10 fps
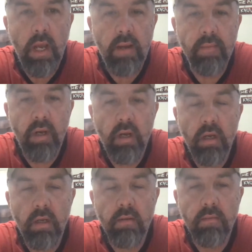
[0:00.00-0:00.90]

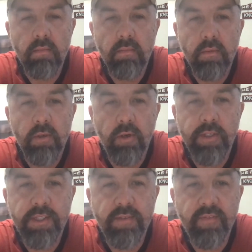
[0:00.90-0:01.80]
I'm
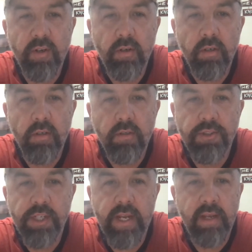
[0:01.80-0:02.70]
Christopher
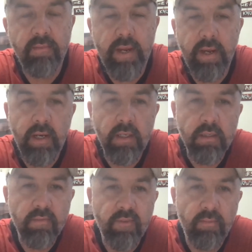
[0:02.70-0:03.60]
J. Merritt
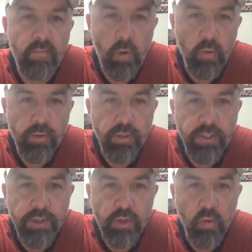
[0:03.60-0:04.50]
from
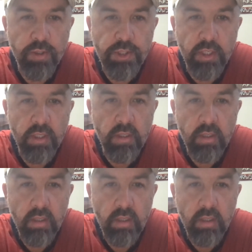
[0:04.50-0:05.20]
Moultrie, Georgia.